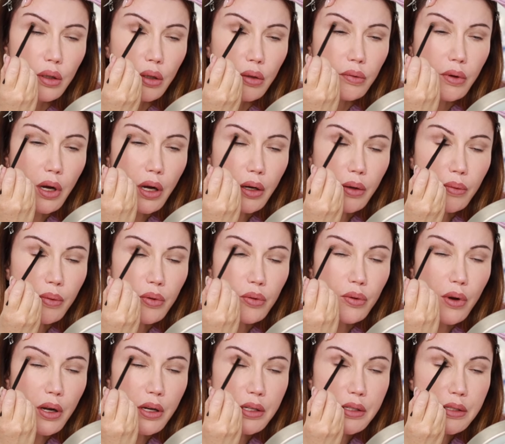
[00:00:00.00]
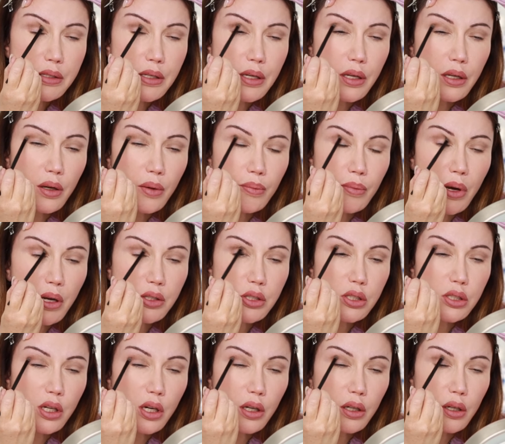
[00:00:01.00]
Wow, I'm already seeing a
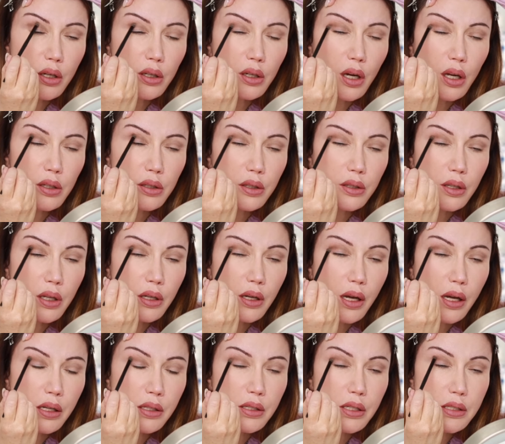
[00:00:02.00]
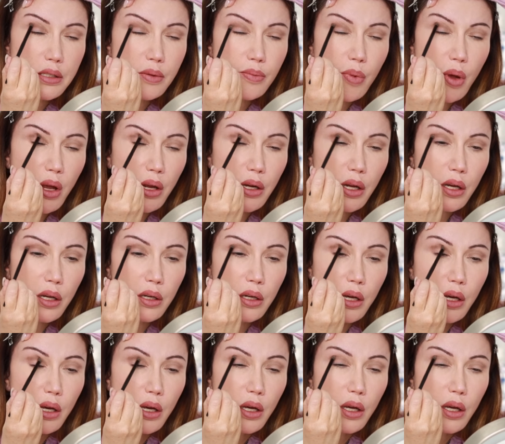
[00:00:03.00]
much darker color than I anticipated.